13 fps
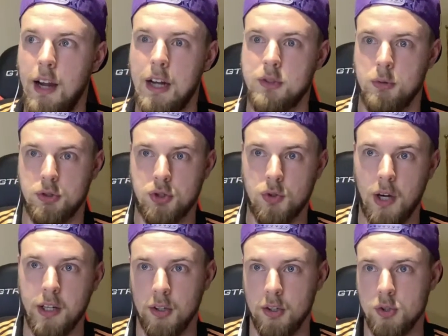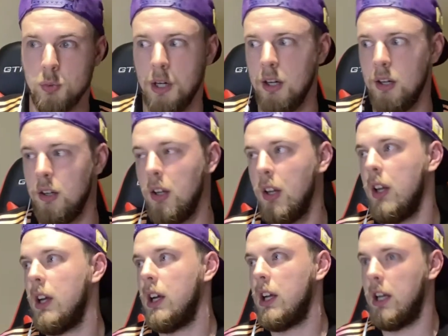actual striker as well.
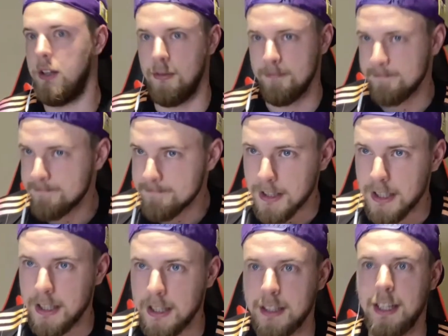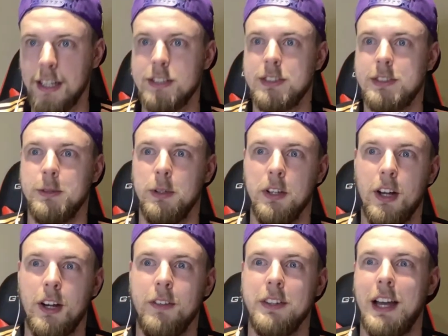And it gets to a
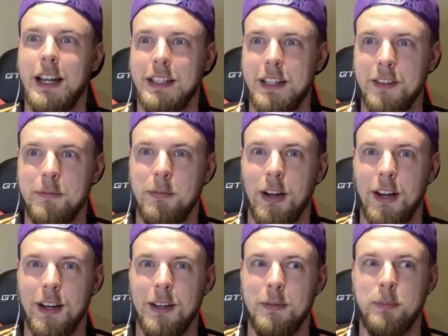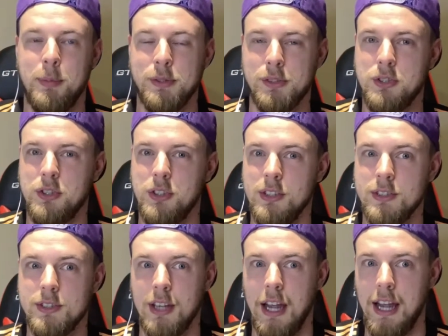lot of attacking
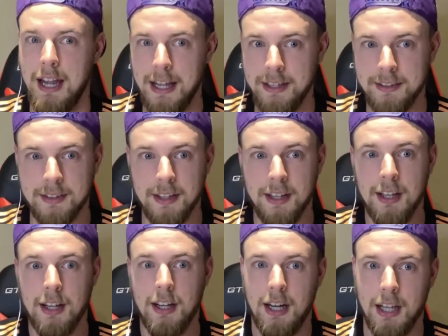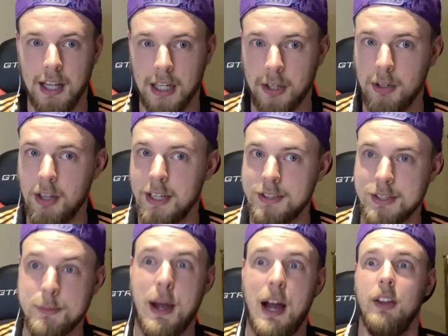positions, and Allegri likes
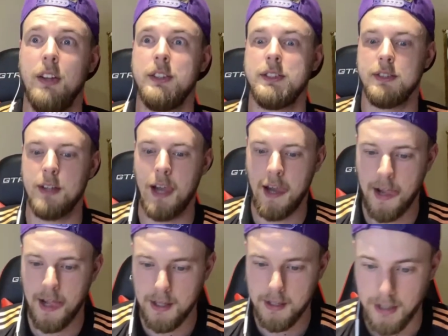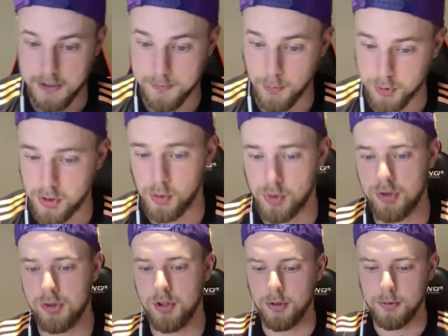his balance, as most
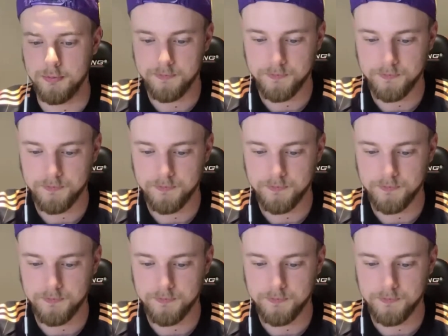coaches do.